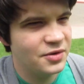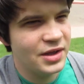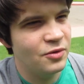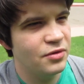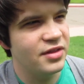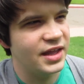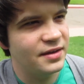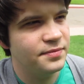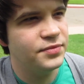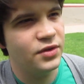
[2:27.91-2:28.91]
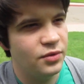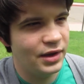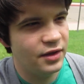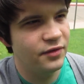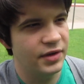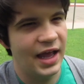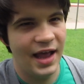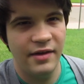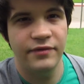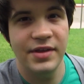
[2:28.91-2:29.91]
it only holds like twelve and a
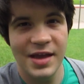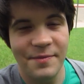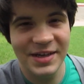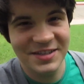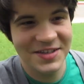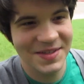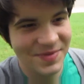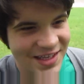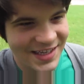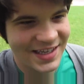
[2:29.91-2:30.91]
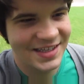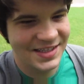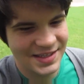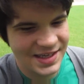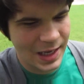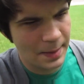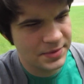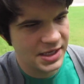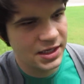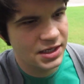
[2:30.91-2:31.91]
half gigabytes or something. It's because I
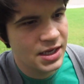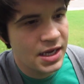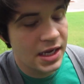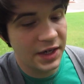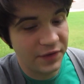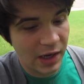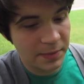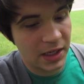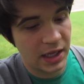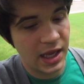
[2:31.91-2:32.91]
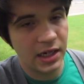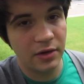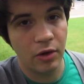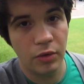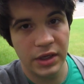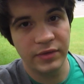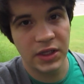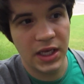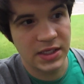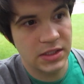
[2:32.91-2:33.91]
updated, and if I update again it'll hold
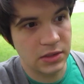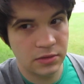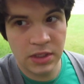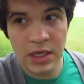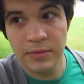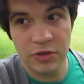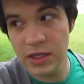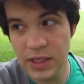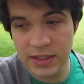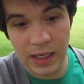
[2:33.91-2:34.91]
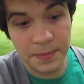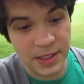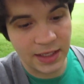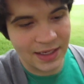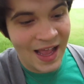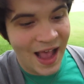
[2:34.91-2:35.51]
even less. So I'm trying not to update.